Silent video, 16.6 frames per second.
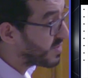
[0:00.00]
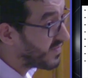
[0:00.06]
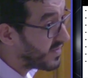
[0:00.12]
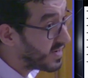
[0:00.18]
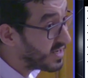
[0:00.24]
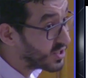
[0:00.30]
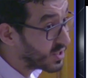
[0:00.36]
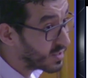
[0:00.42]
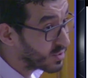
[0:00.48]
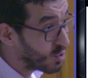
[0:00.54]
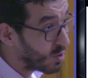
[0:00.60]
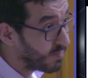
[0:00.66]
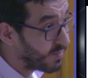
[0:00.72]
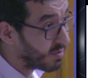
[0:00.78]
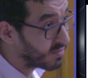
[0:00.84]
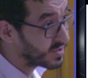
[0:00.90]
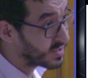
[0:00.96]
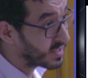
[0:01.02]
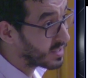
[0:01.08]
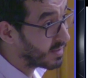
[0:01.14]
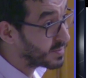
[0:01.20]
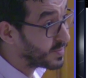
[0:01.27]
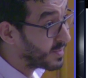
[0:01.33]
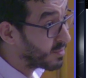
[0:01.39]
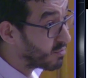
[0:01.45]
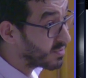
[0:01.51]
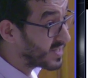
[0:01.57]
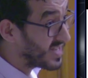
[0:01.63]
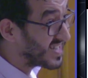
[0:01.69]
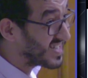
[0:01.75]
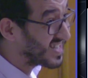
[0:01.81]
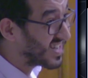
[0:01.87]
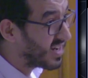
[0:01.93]
definitions about startups,
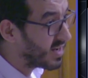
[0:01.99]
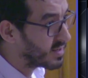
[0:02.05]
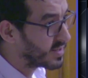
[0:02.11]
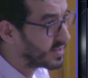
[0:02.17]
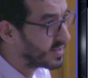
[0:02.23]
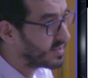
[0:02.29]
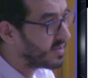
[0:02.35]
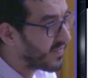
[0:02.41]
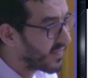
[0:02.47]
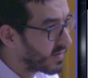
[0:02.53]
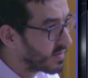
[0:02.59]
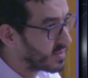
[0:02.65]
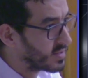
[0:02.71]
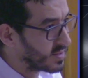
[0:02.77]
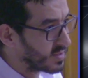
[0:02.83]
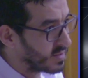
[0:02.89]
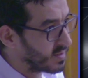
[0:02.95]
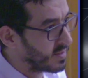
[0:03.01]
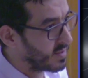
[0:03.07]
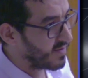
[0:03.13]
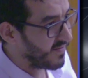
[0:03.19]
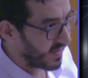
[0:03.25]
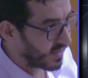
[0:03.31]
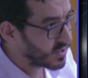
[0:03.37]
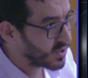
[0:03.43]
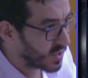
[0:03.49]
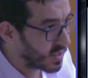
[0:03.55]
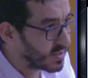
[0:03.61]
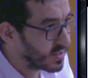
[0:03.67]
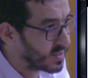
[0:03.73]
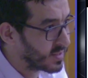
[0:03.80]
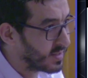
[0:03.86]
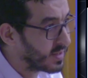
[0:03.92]
because it's got different
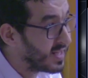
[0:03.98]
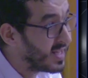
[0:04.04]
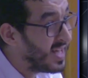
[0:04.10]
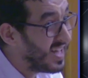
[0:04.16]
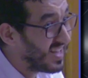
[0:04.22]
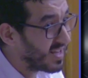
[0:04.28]
definitions. They